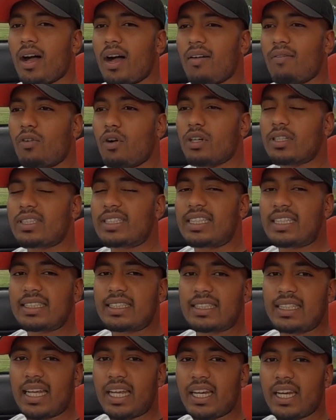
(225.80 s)
I've got
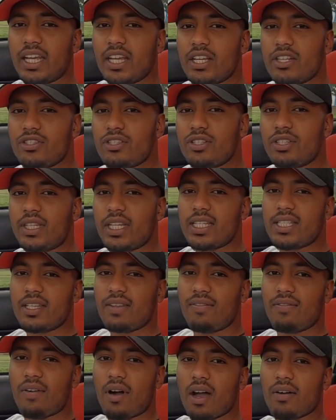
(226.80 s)
16-inch
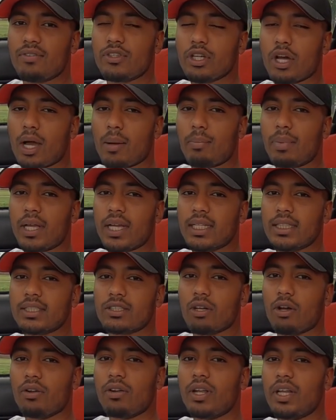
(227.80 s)
DC5 Type
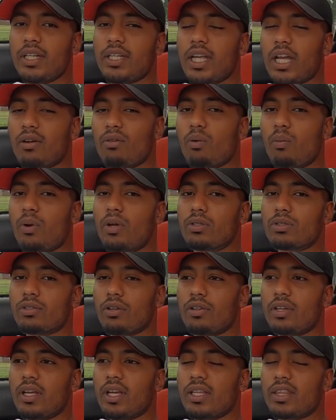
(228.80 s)
S Honda Integra wheels
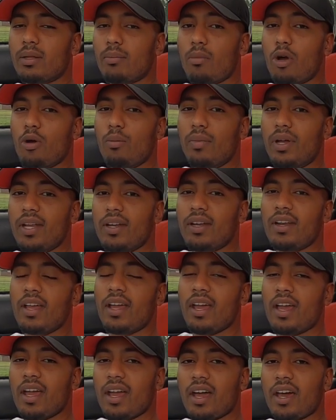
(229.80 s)
on here at the moment,
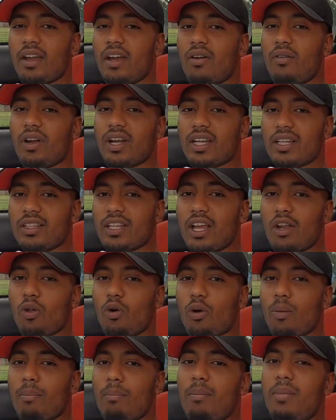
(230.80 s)
and I reckon they
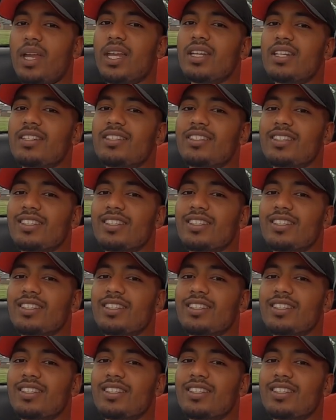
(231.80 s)
look mint.